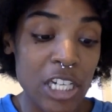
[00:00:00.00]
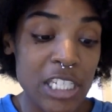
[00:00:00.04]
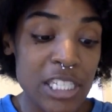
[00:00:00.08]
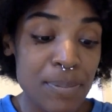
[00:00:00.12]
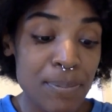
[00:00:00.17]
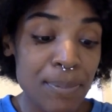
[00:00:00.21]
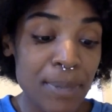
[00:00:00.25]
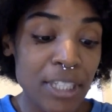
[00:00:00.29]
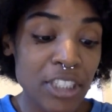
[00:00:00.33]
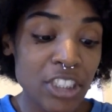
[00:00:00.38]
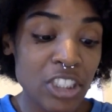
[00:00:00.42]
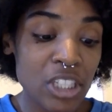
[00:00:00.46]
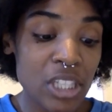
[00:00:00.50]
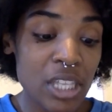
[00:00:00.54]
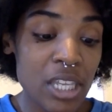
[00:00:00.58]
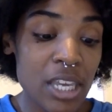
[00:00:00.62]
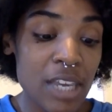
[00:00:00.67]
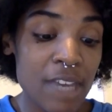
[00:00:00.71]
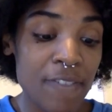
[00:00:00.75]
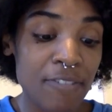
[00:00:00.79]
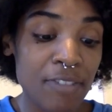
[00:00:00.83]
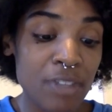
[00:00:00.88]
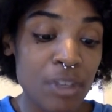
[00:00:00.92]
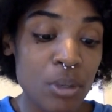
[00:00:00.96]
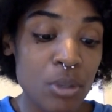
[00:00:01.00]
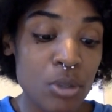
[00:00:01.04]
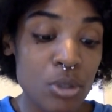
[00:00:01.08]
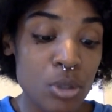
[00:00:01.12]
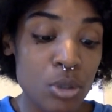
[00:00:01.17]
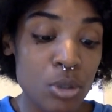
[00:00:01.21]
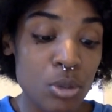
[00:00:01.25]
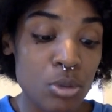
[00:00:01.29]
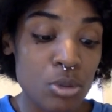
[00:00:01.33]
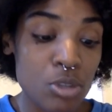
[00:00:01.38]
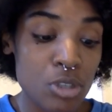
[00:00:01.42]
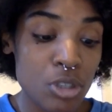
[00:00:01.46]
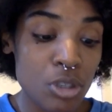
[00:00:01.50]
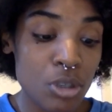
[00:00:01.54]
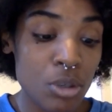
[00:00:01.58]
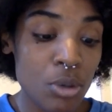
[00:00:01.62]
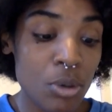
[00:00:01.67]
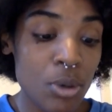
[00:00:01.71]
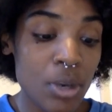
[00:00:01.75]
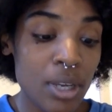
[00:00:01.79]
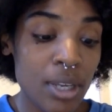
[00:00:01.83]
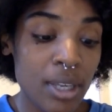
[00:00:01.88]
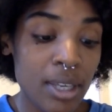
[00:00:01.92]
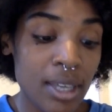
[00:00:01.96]
especially if those who
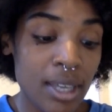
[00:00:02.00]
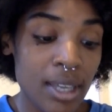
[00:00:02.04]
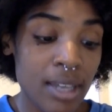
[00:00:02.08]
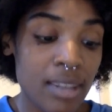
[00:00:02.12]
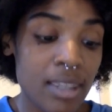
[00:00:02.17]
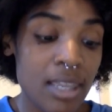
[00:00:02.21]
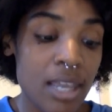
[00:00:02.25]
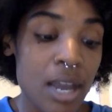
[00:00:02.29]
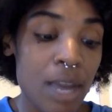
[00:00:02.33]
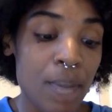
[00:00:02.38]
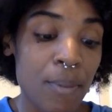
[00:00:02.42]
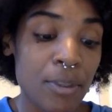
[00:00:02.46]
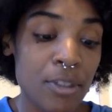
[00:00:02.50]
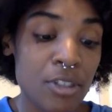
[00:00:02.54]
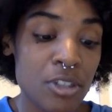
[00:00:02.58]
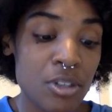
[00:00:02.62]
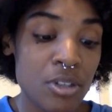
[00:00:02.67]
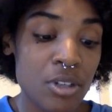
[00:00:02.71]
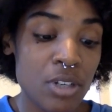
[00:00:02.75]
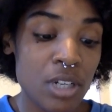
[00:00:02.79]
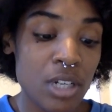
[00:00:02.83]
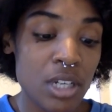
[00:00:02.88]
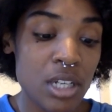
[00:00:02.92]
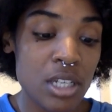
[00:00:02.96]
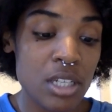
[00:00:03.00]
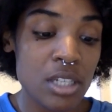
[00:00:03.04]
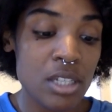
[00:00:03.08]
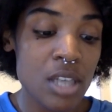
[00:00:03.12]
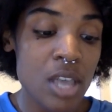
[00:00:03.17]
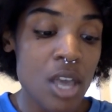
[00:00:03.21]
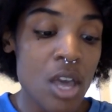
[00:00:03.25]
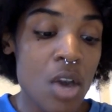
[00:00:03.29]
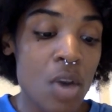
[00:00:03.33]
do get the opportunities